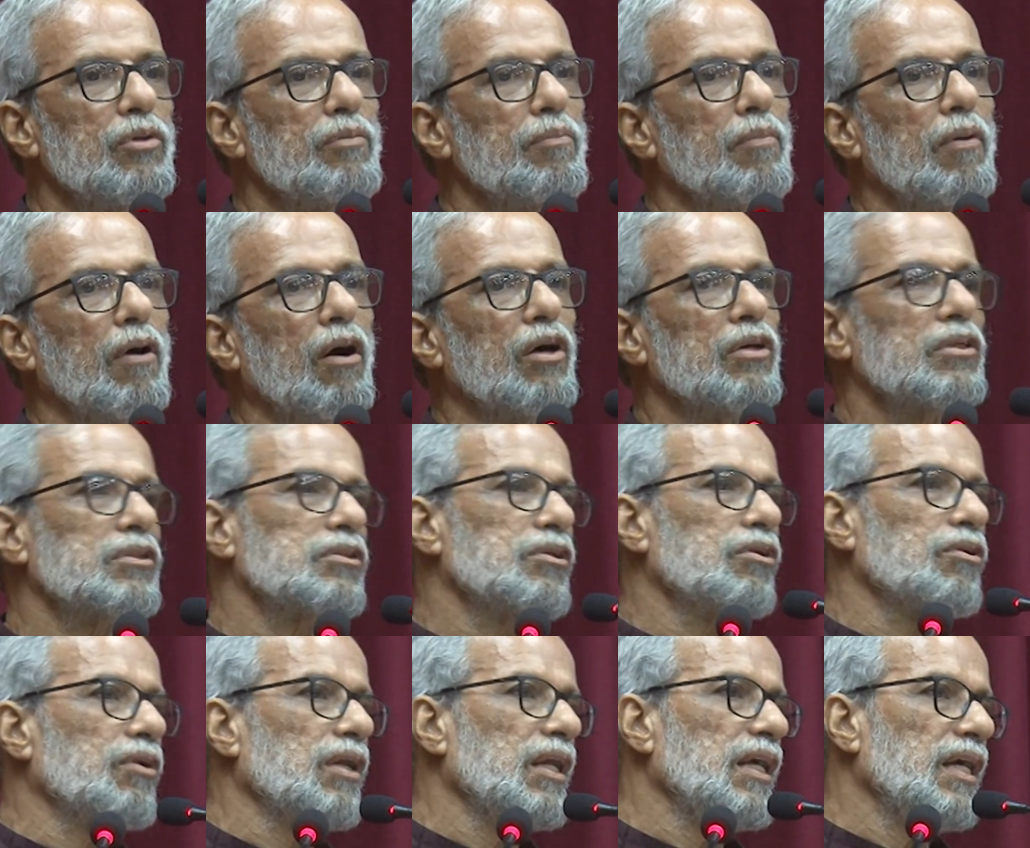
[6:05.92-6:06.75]

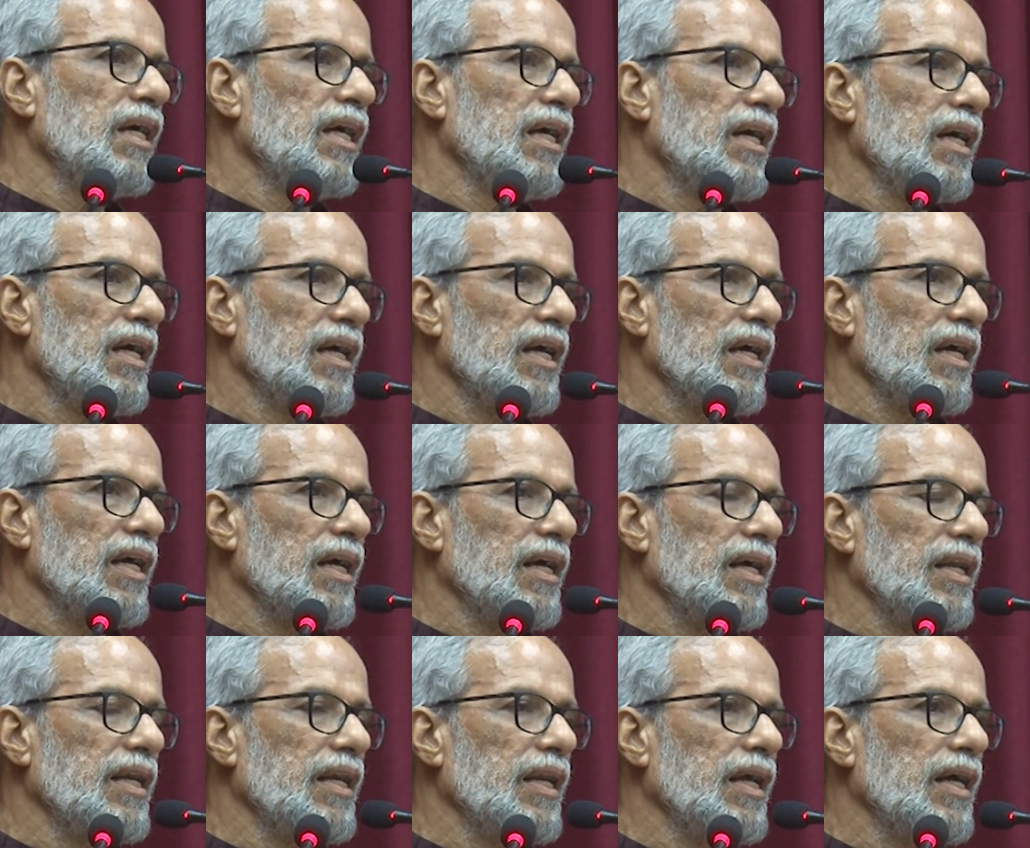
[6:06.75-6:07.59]
box, or
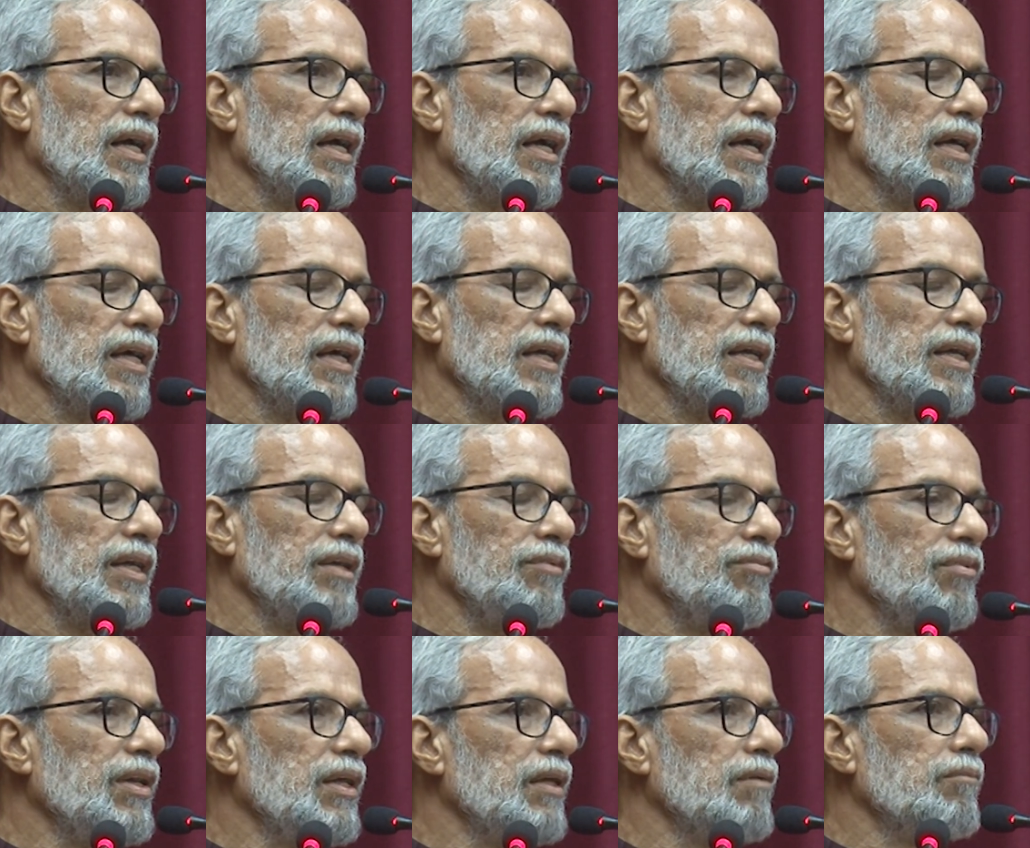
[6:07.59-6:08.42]

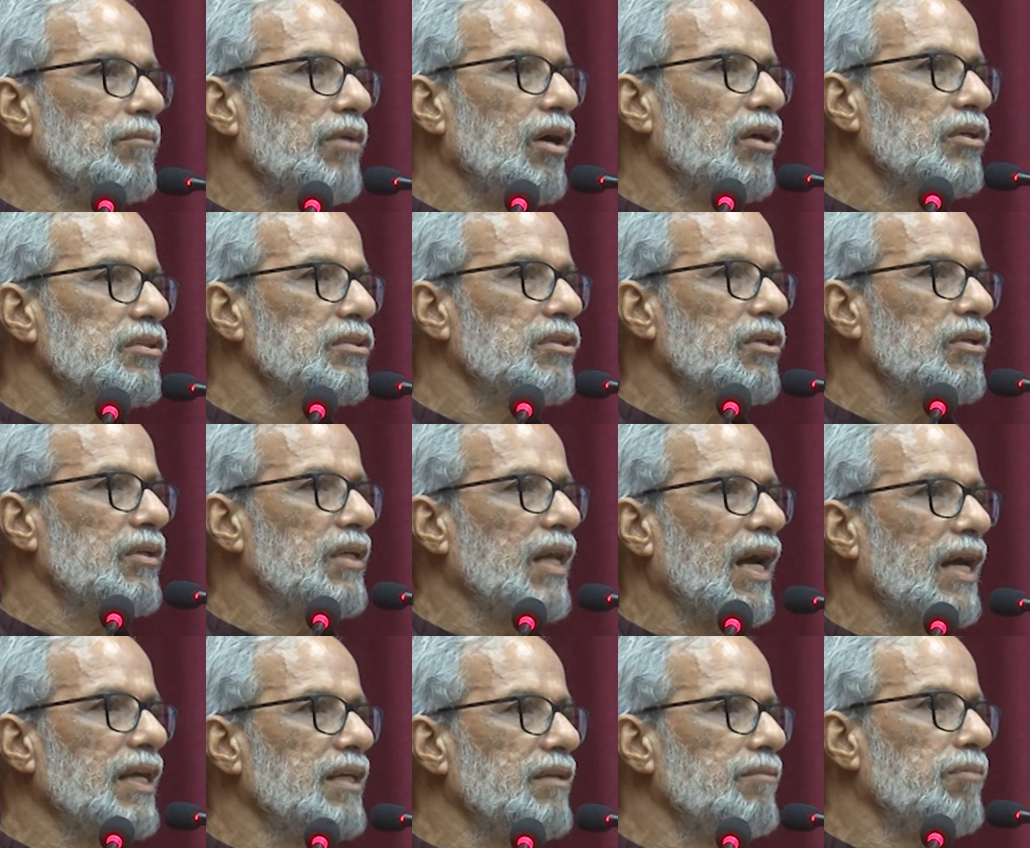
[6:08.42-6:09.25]
evening box, or
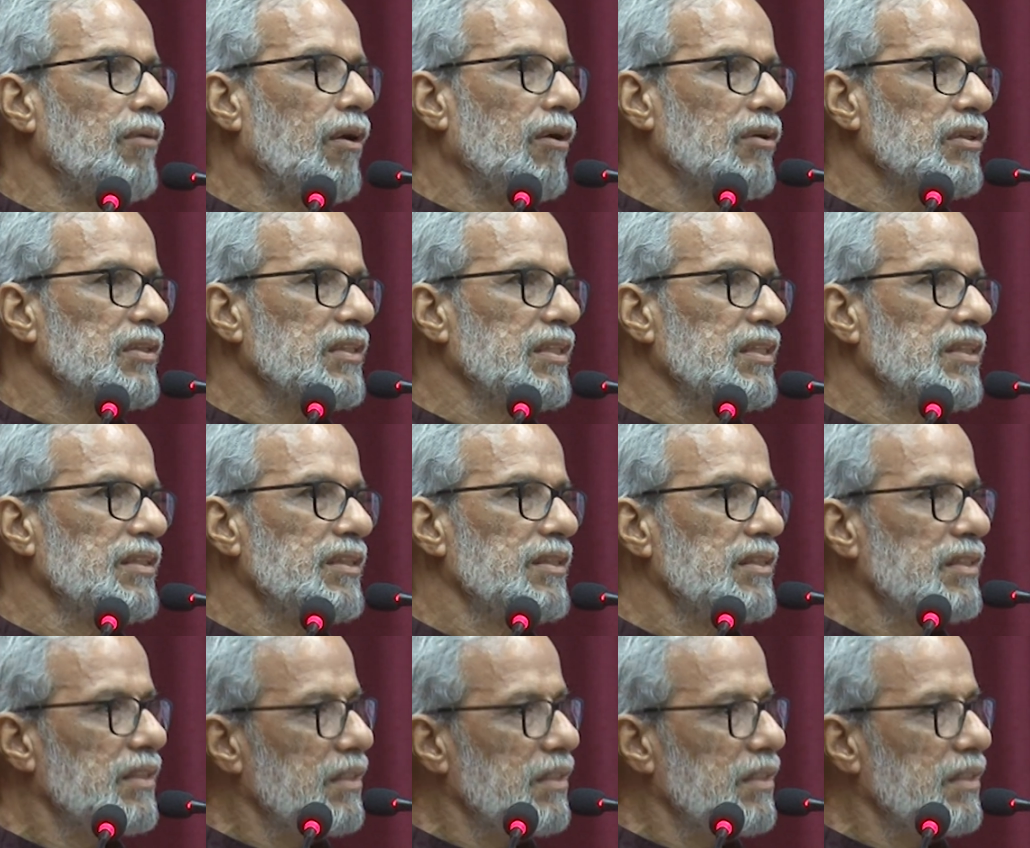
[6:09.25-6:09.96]
night box.